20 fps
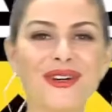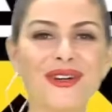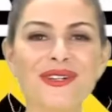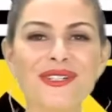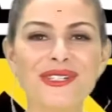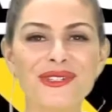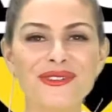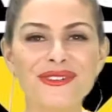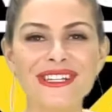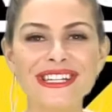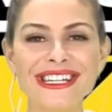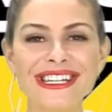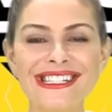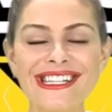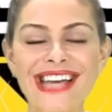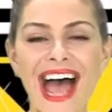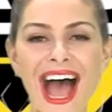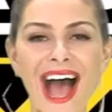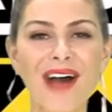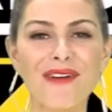you're tuned in
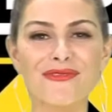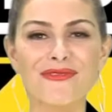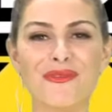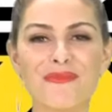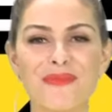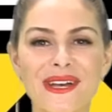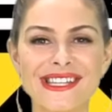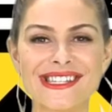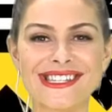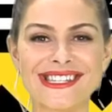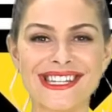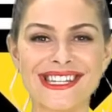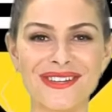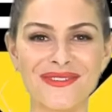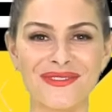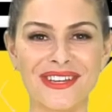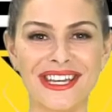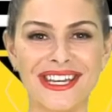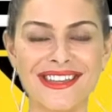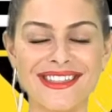to After Buzz
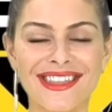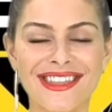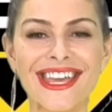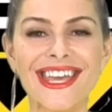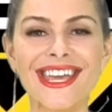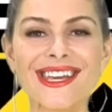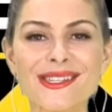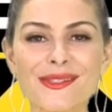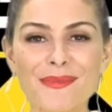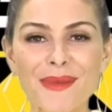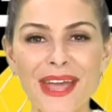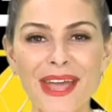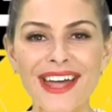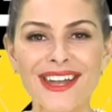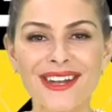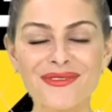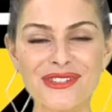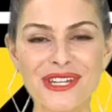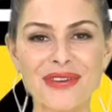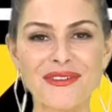TV, the
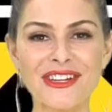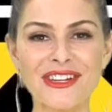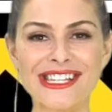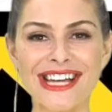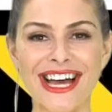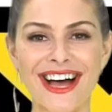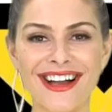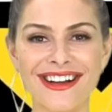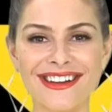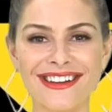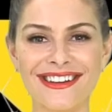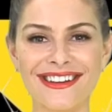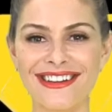ESPN of TV Talk.